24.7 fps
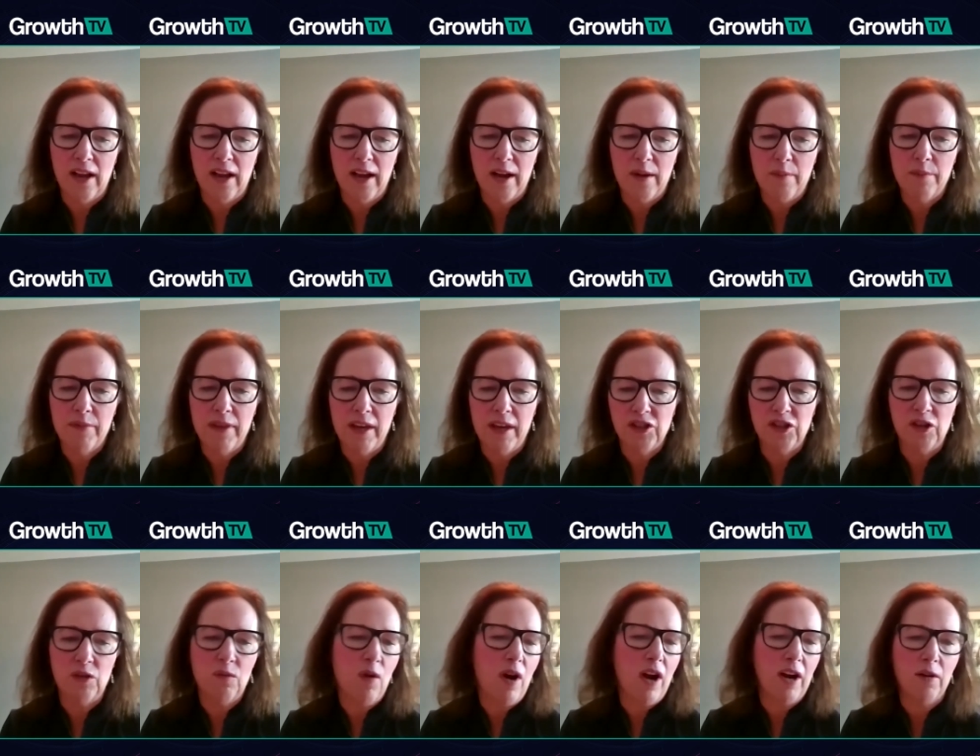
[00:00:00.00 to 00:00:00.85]
Um, they
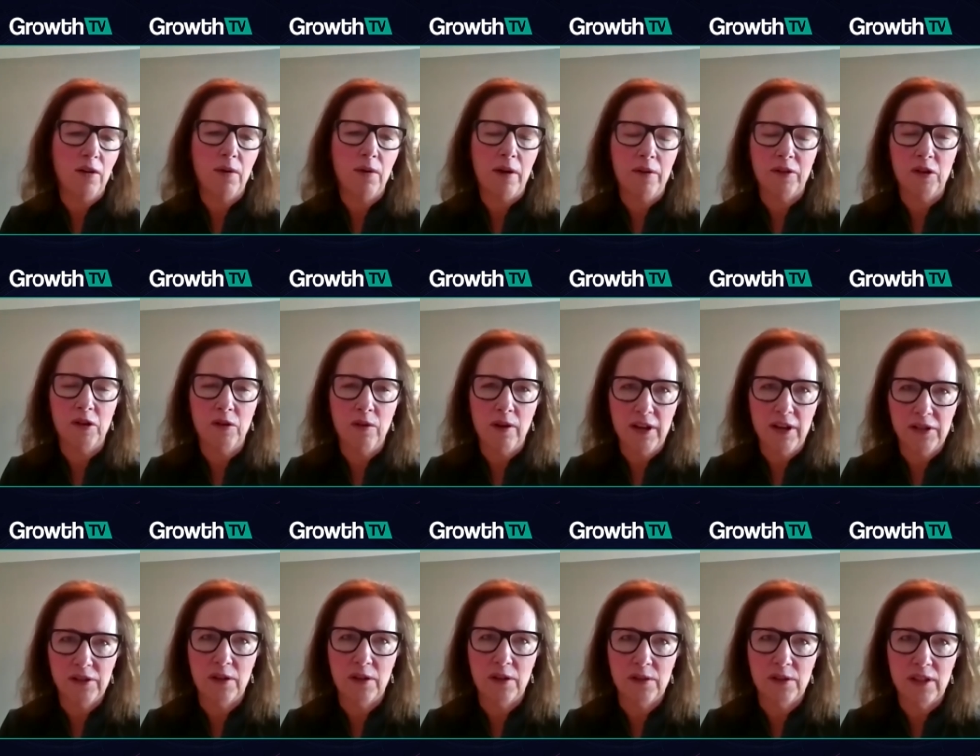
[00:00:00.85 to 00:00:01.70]
should walk away with a great
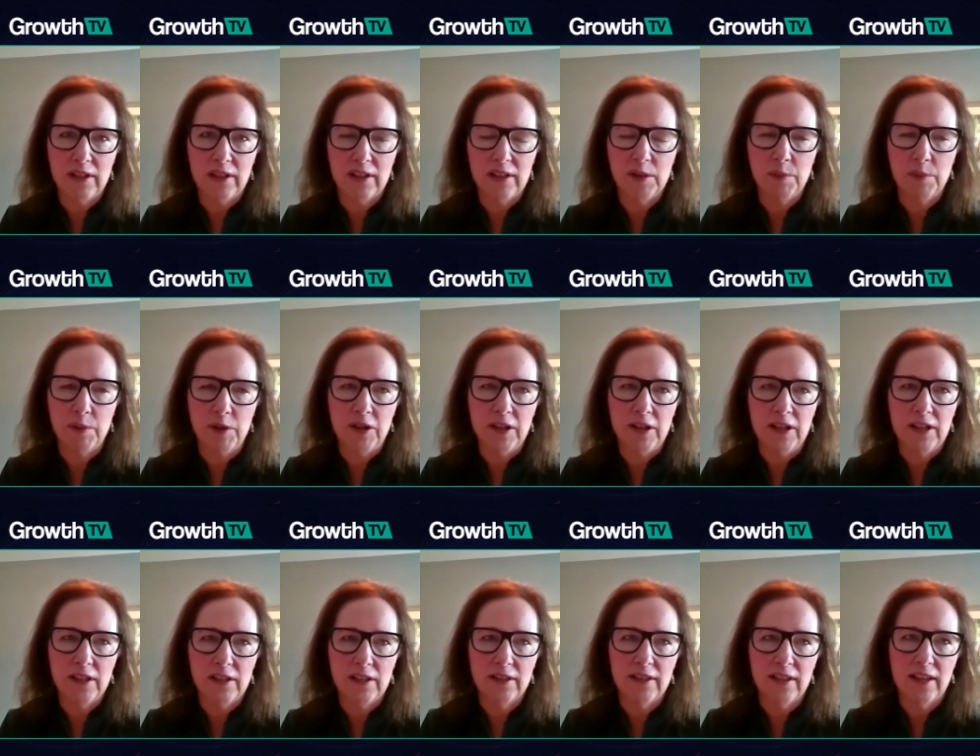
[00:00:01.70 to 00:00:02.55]
associate
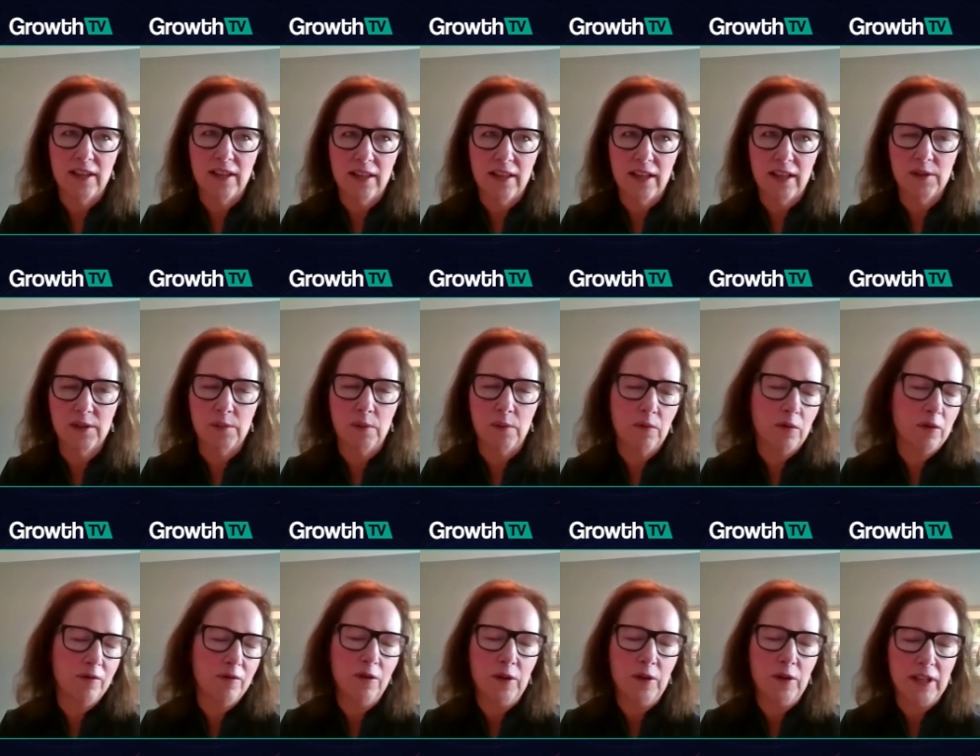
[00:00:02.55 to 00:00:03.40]
experience. And that's what
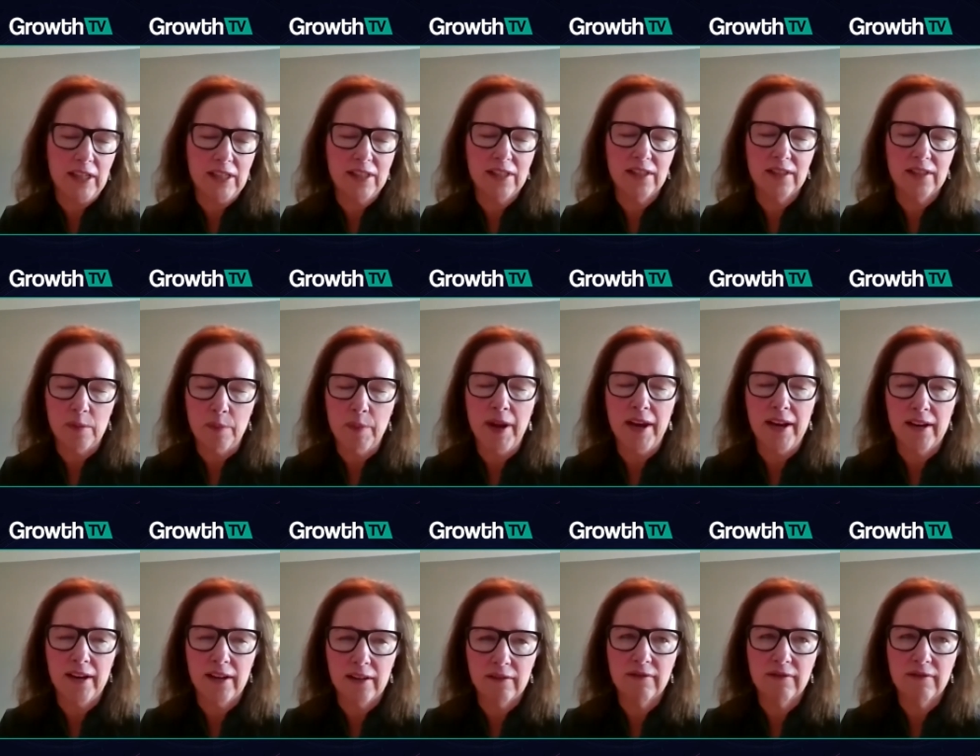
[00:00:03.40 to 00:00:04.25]
we're fully
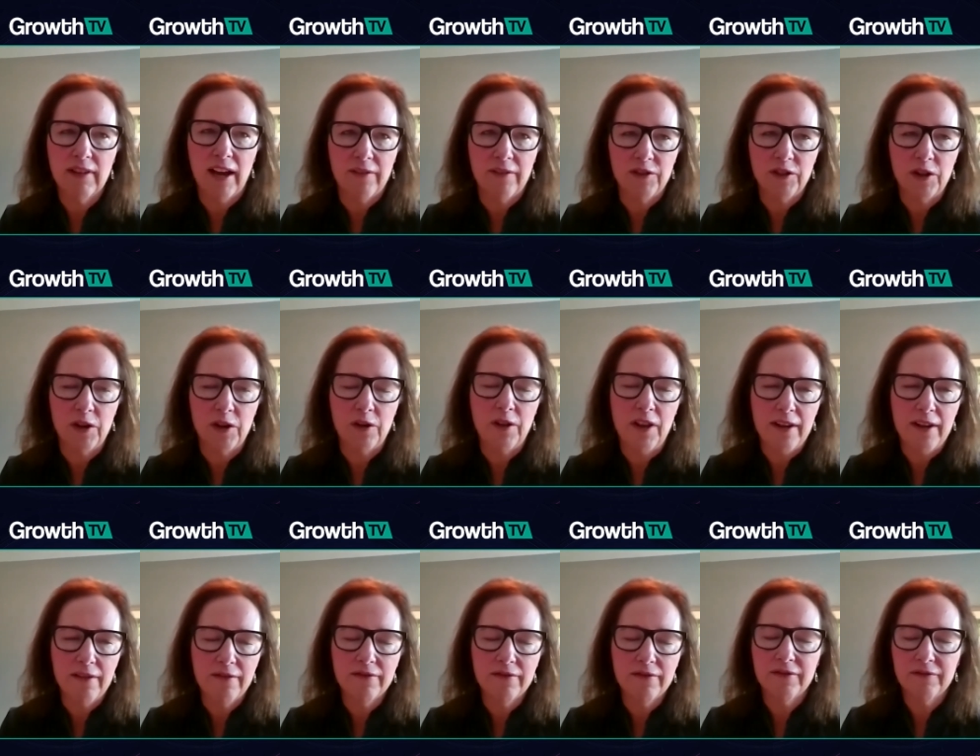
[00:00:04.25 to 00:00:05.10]
anticipating after go
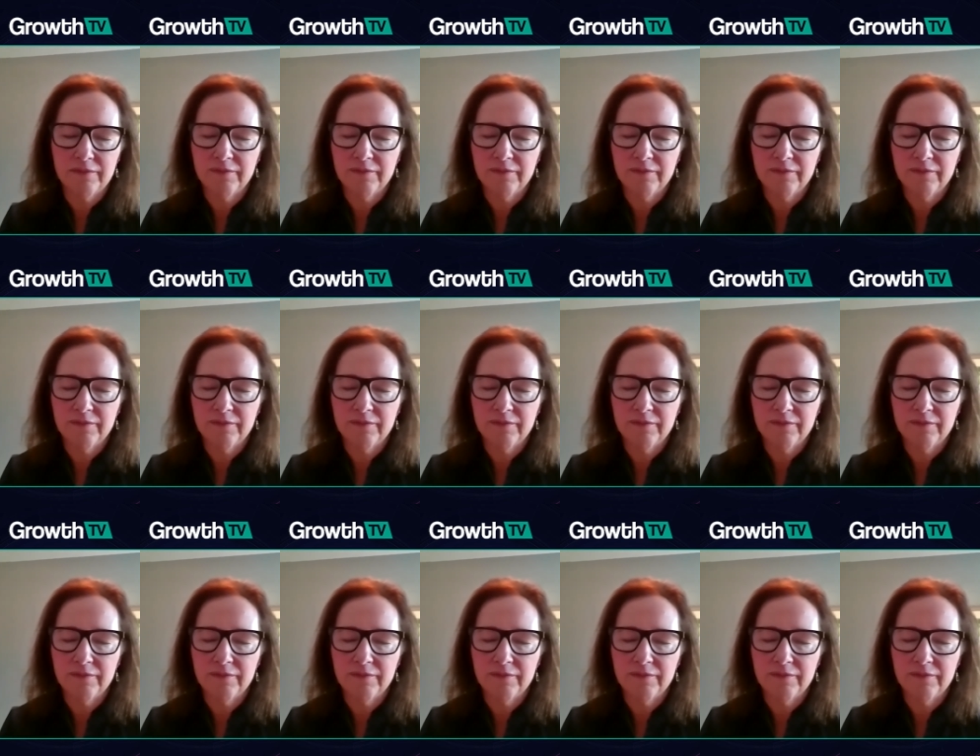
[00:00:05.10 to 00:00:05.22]
live.